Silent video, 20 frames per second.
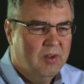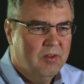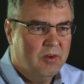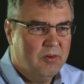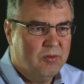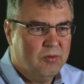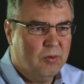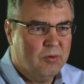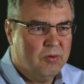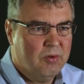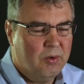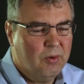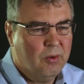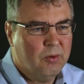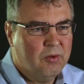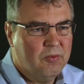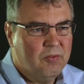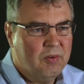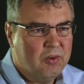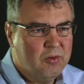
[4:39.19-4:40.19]
There's also a
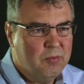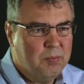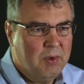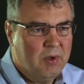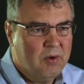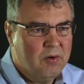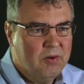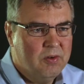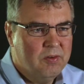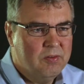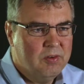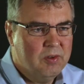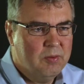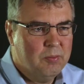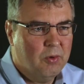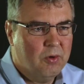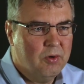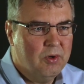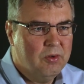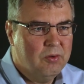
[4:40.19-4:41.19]
lot of experience
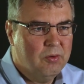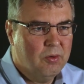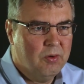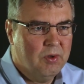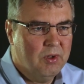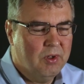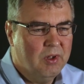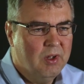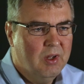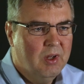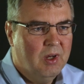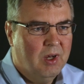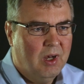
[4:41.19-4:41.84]
in monitoring